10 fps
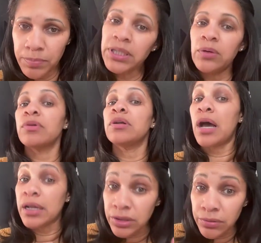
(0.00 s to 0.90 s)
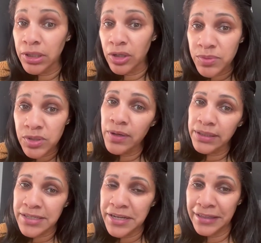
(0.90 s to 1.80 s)
but then we're not doing homeschool
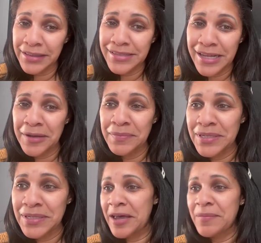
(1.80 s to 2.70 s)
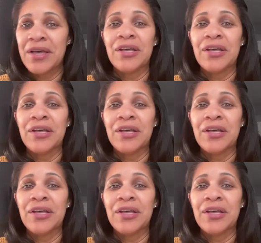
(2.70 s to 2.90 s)
at at the same time.